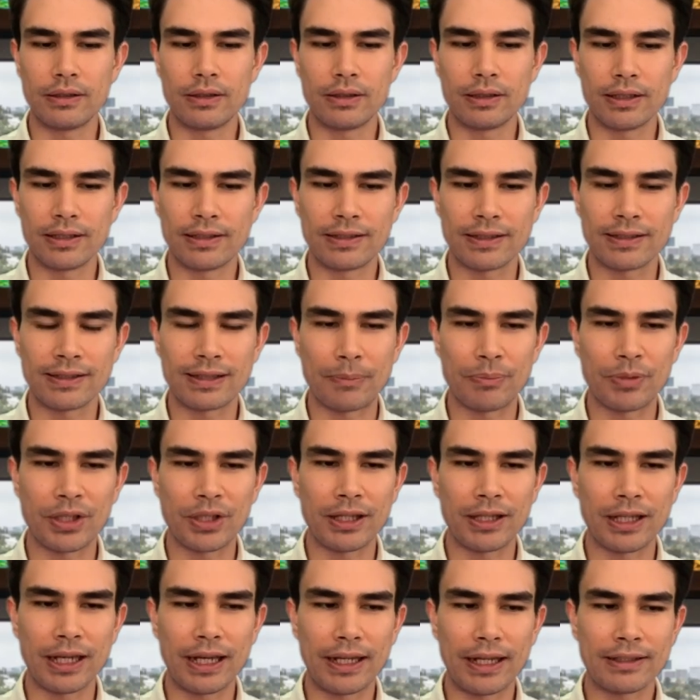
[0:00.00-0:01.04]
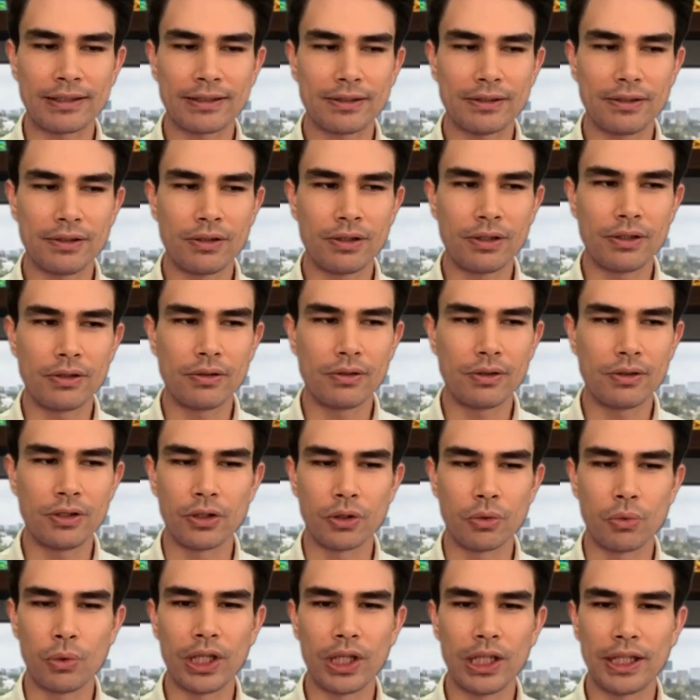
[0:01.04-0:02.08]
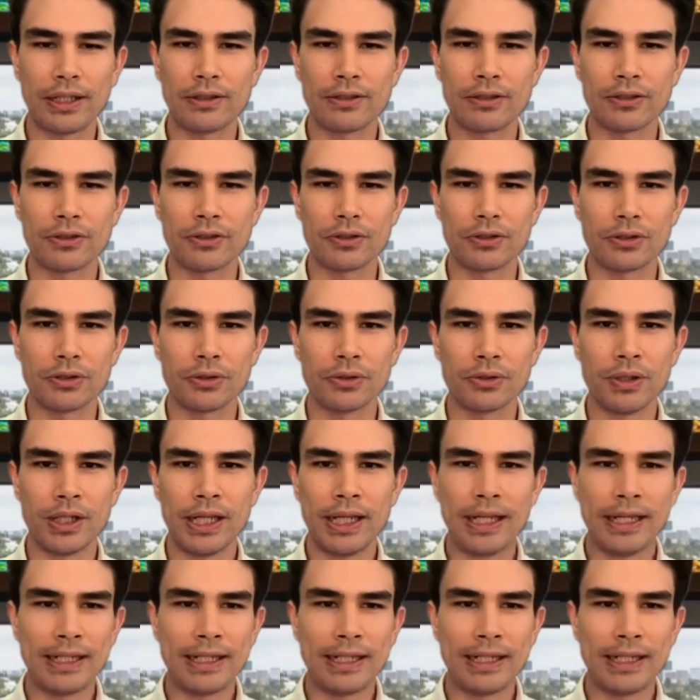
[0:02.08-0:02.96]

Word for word: this is something that you're willing to